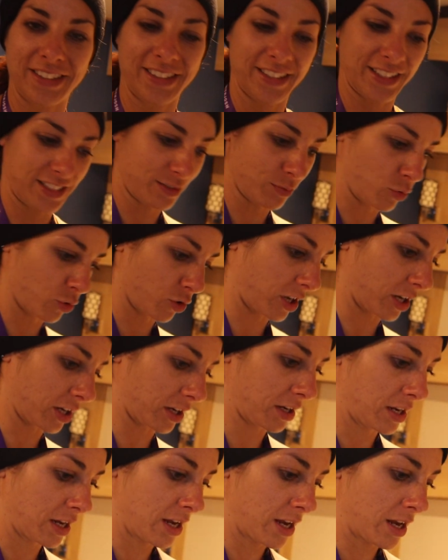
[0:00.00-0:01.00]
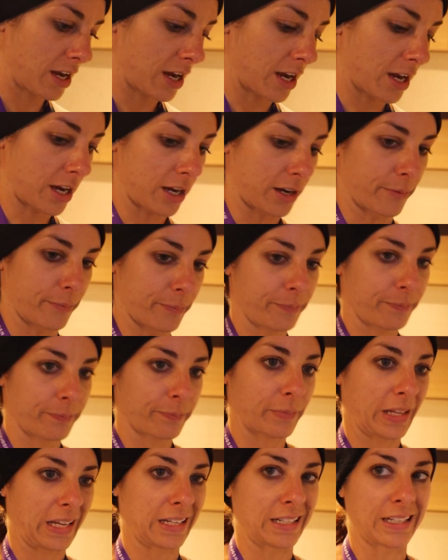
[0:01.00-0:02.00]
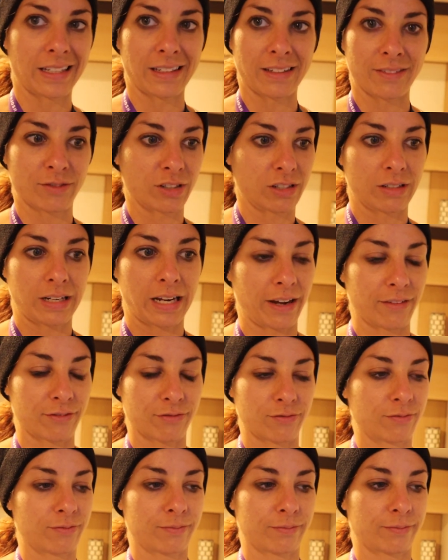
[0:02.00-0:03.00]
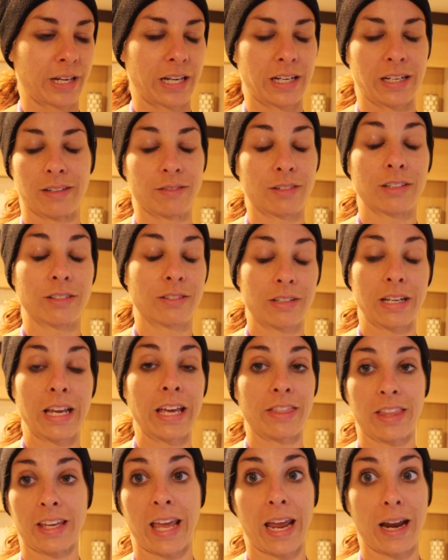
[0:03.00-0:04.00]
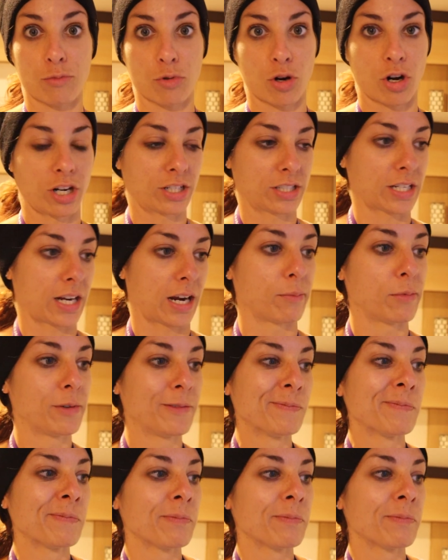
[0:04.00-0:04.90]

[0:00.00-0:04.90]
us this morning. Um, I didn't have, I didn't get the camera on in time.